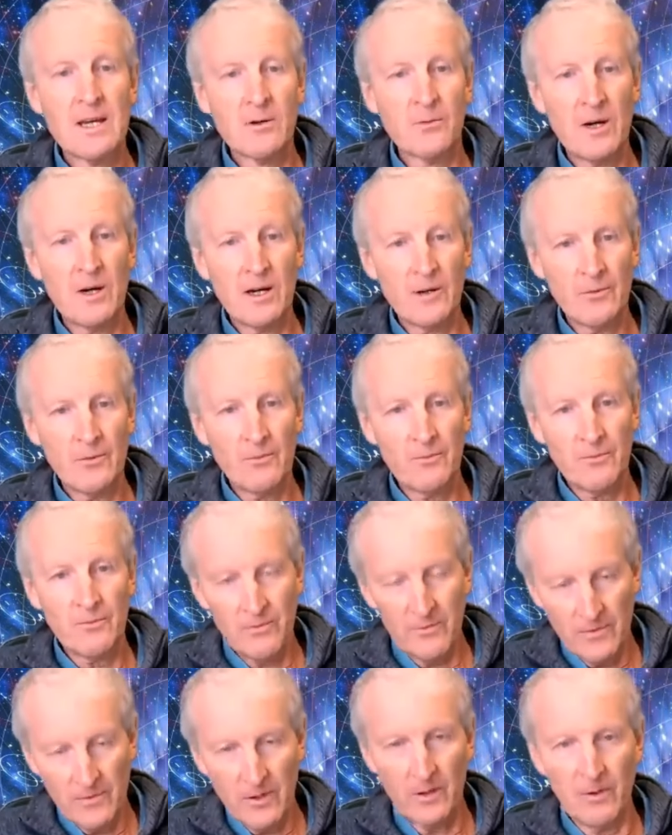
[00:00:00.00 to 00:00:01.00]
Well,
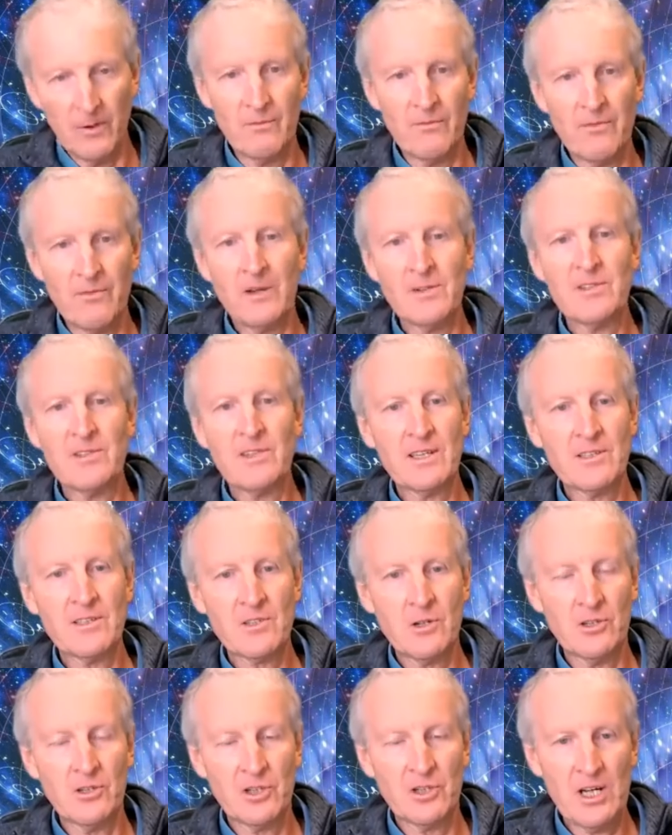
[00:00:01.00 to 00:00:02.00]
all, those things
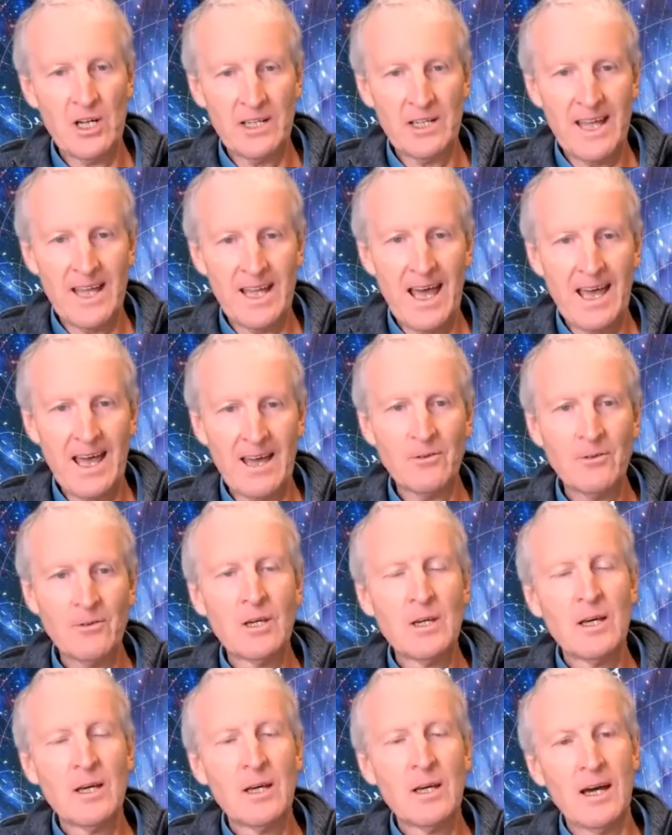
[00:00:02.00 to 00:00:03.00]
got shut
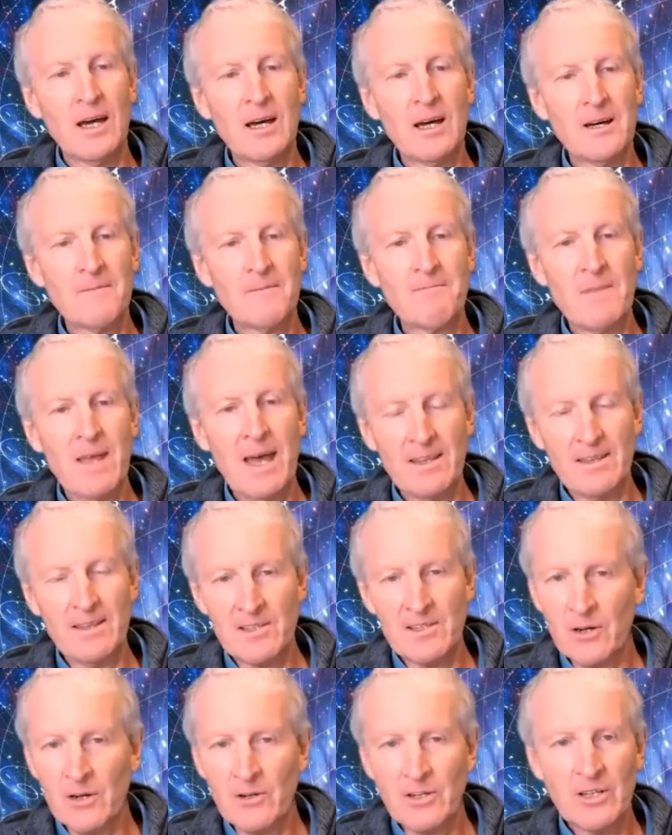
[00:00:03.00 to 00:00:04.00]
down um, and
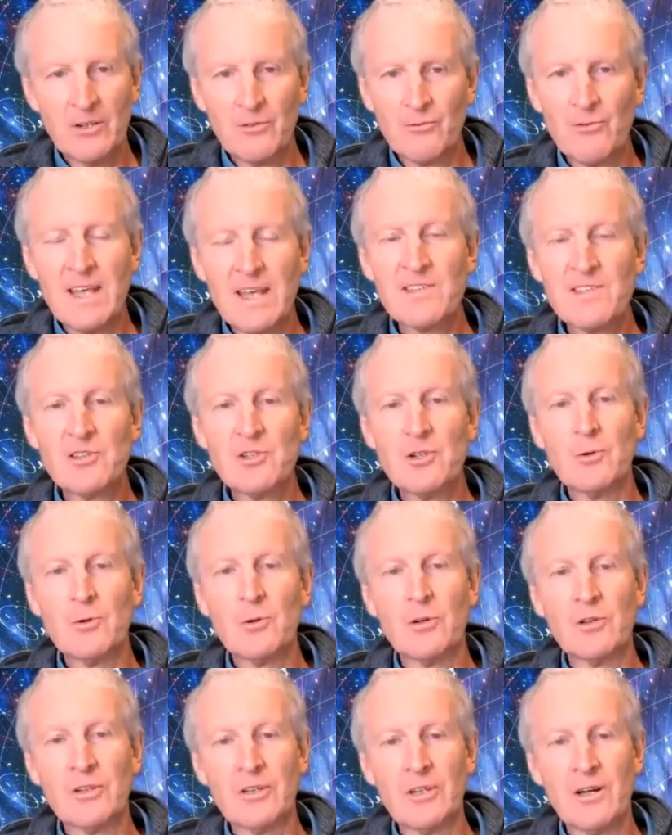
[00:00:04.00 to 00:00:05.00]
there's only a residue
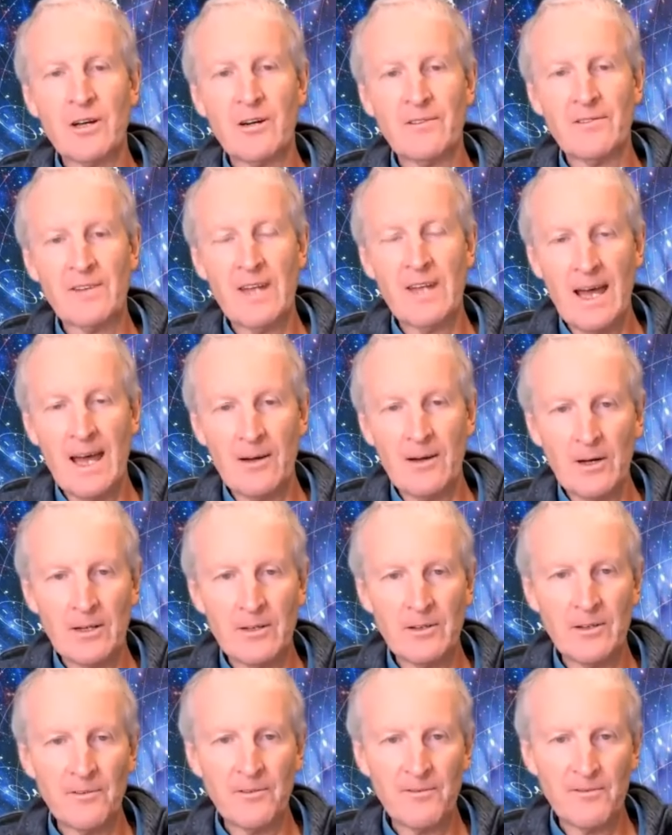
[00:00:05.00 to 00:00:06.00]
on the earth now.
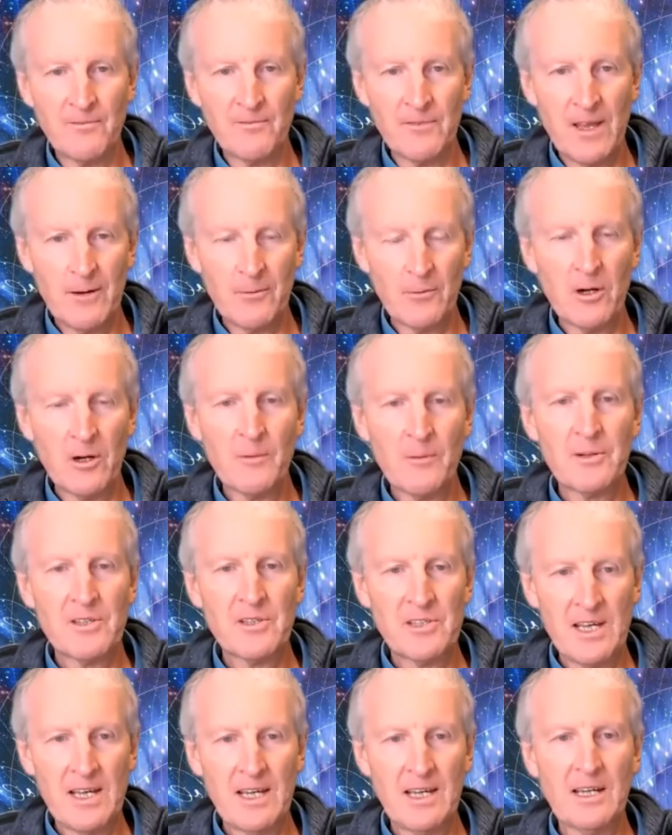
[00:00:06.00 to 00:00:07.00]
And the, there were
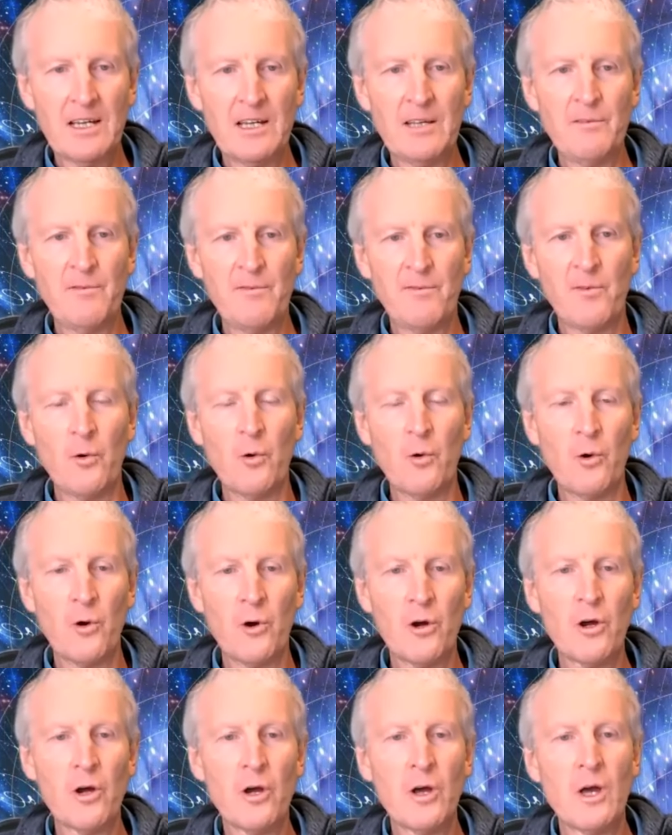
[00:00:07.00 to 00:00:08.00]
particularly
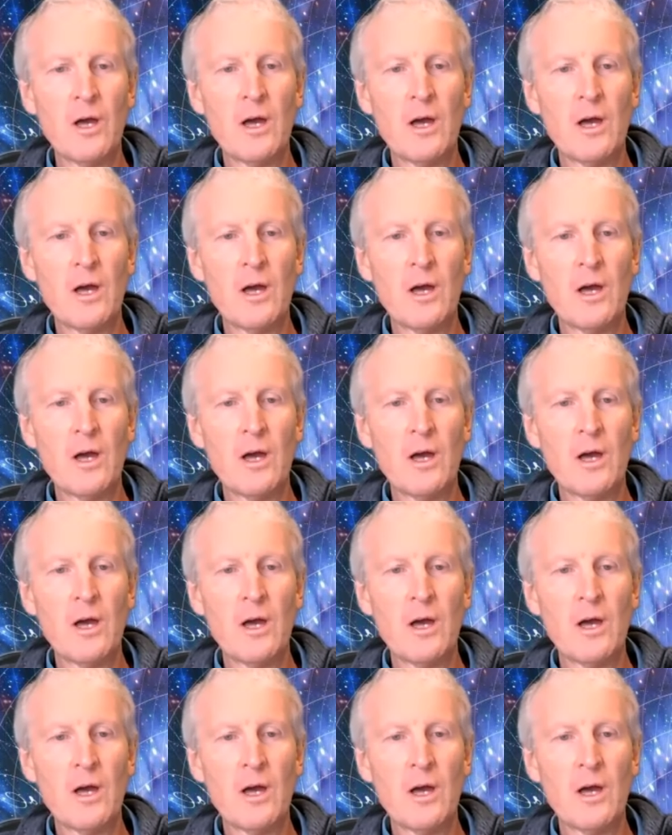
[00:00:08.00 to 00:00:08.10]
four